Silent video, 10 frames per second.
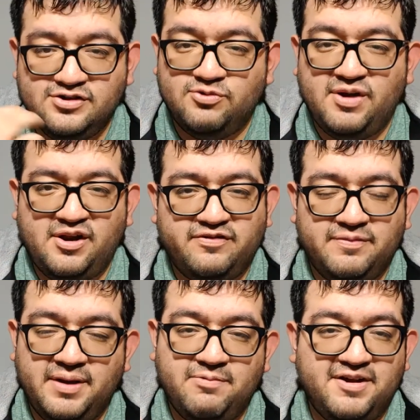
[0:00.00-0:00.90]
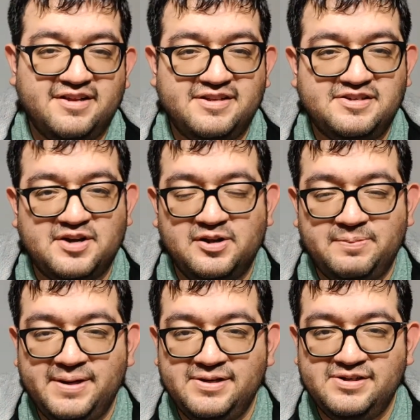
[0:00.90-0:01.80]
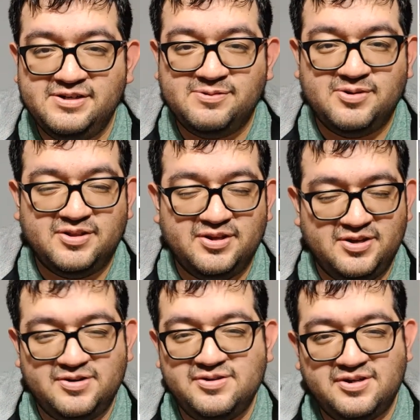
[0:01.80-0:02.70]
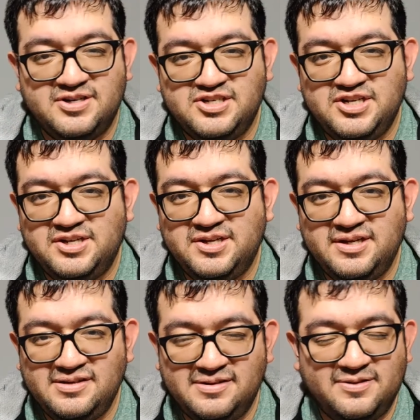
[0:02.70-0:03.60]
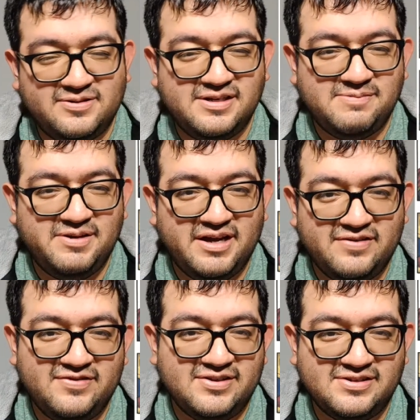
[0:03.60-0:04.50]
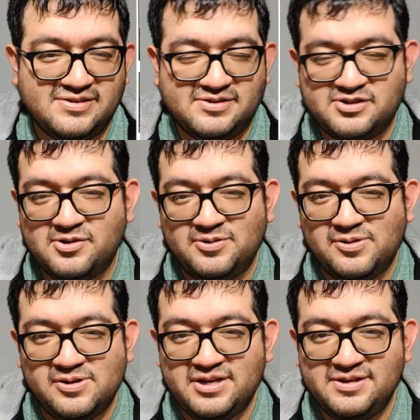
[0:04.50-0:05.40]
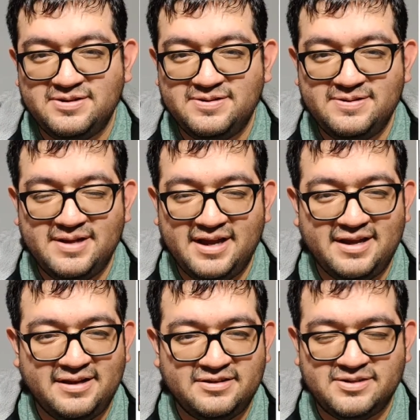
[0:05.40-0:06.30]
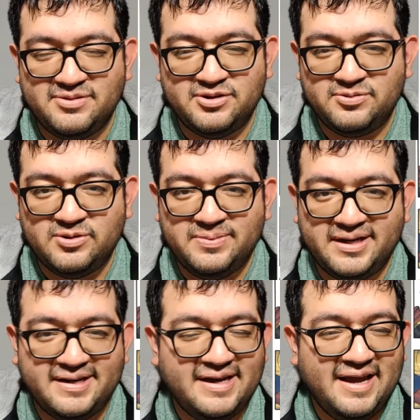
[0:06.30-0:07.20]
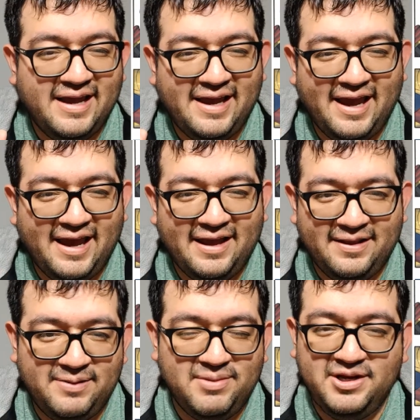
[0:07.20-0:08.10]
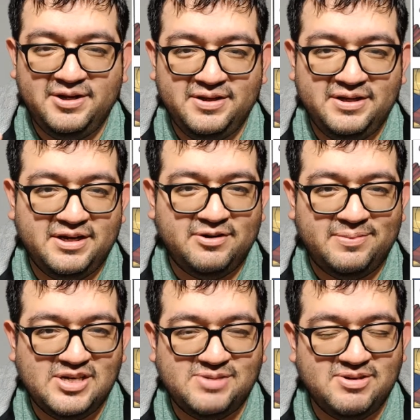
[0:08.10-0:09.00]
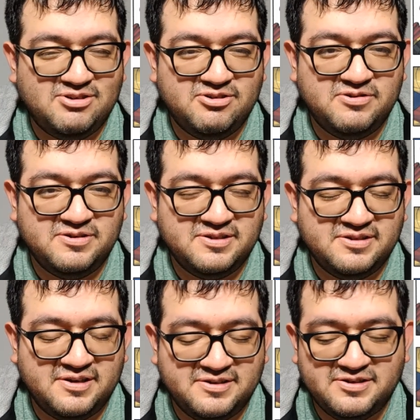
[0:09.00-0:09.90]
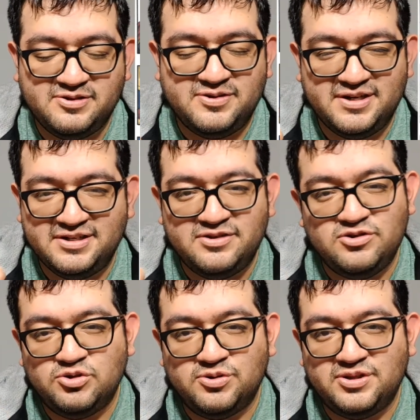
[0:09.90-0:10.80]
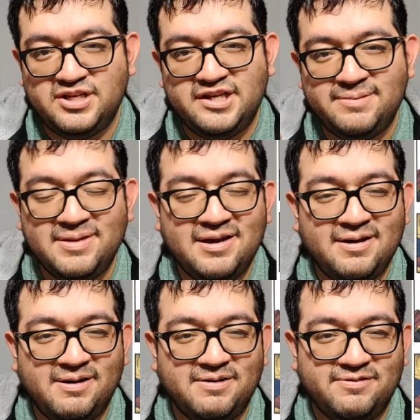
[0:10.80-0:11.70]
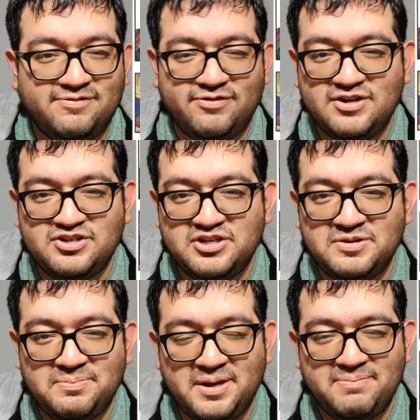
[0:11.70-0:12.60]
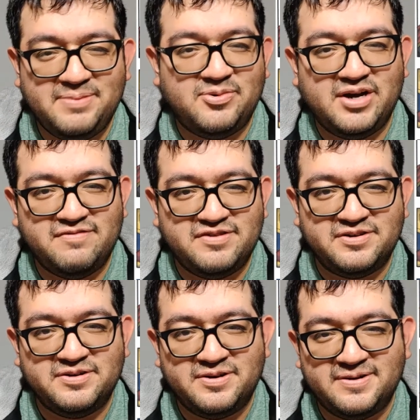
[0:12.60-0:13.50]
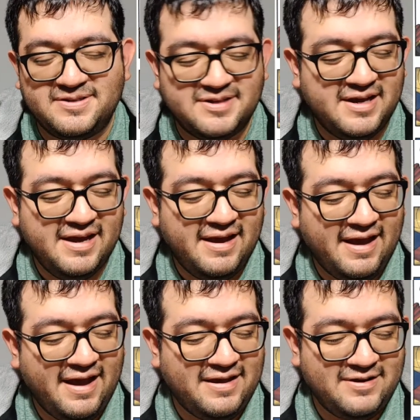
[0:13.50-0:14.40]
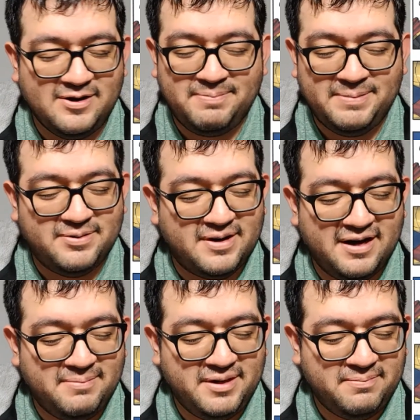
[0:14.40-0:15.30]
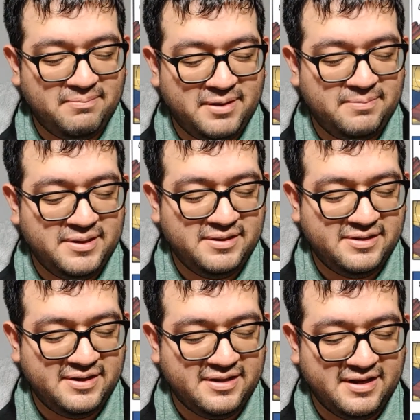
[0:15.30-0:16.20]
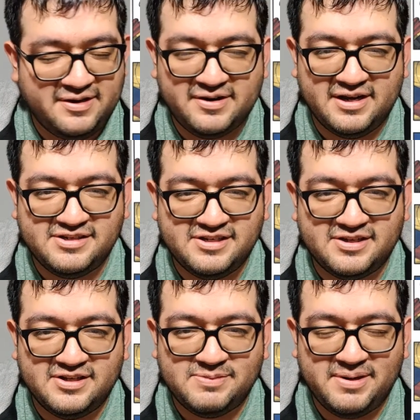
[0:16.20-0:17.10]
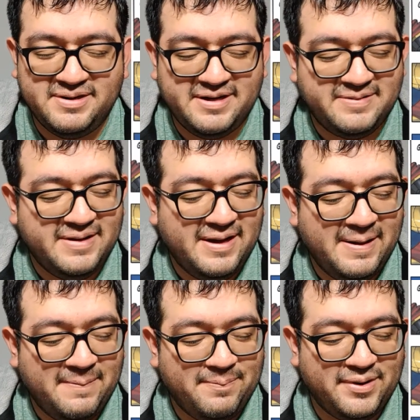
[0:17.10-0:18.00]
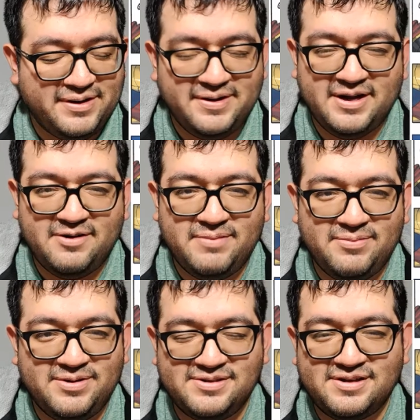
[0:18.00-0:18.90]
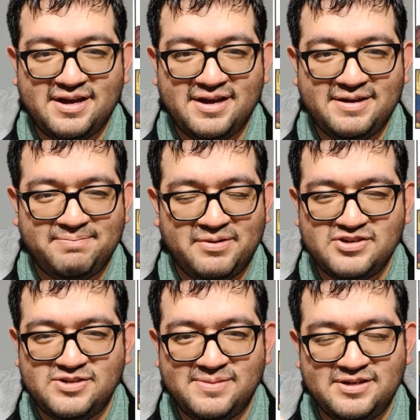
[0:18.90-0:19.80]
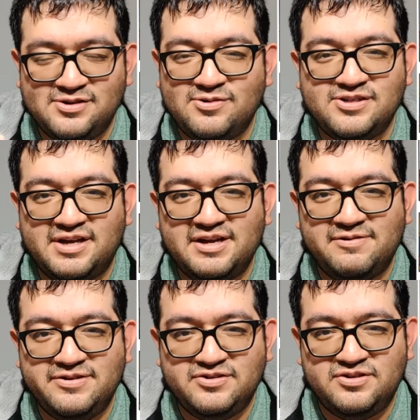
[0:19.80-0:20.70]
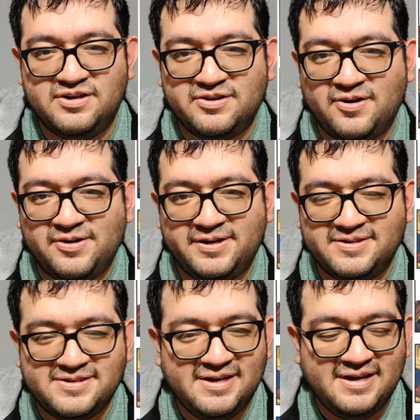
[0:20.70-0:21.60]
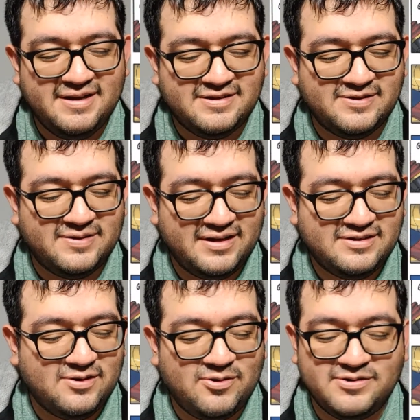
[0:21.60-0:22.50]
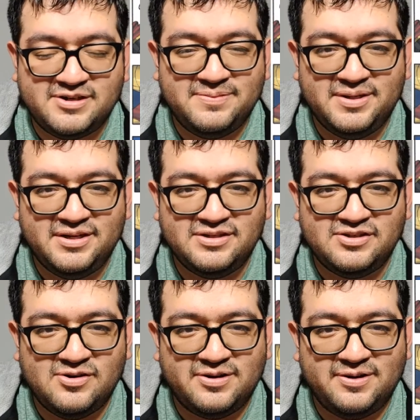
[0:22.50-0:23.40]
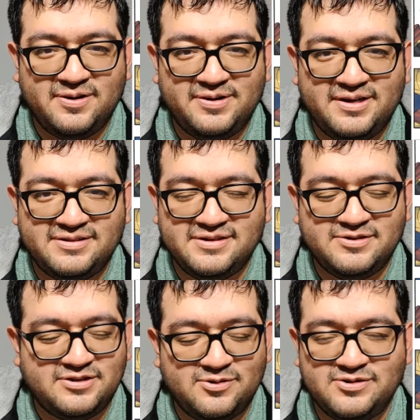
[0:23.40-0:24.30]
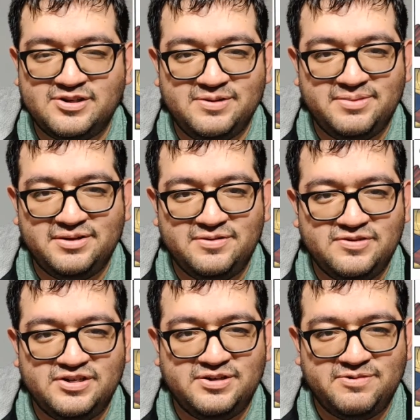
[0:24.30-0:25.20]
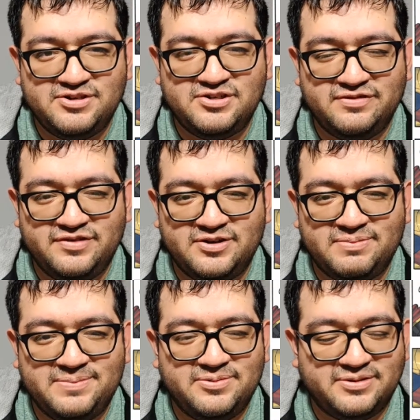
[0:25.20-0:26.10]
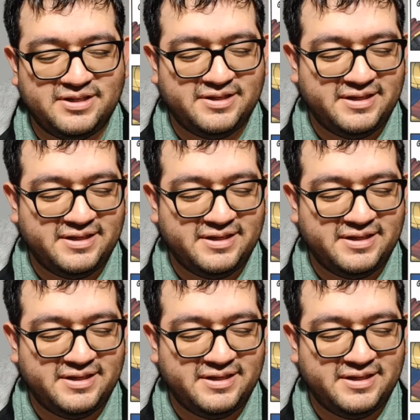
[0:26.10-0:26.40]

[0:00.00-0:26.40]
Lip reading: So right off the bat, we get these color pages with a young looking Shiki. And it looks like we have this skull looking dude and some other robot. And immediately Hiro Mashima introduces us to his usual theme of friendship and people having good hearts. And you know, people kind of may be thinking that you're kind of sick of this by now, but you got to remember this guy Mashima, he's always catering to a young audience, so that's always going to be his target audience, and it's always going to be a new generation of young people